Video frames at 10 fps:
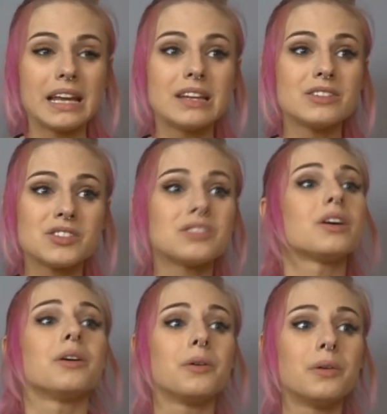It is
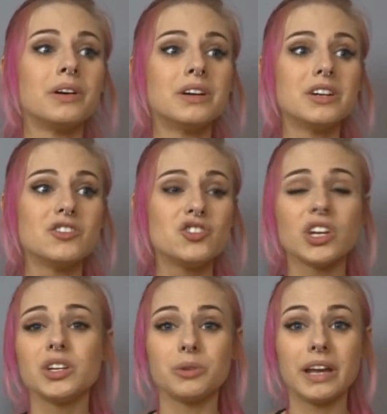so
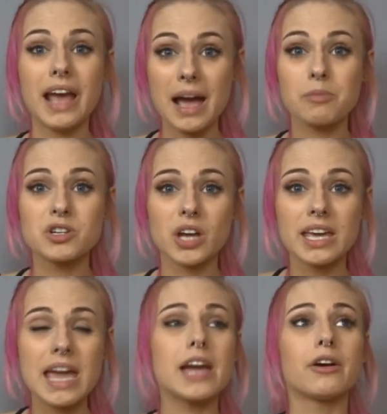genuine how much I
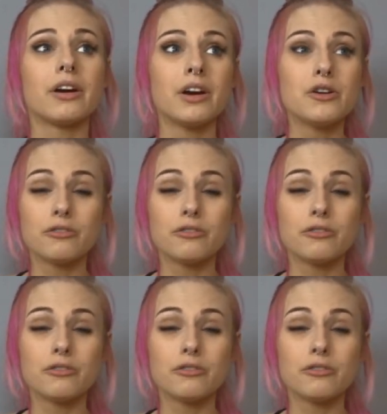care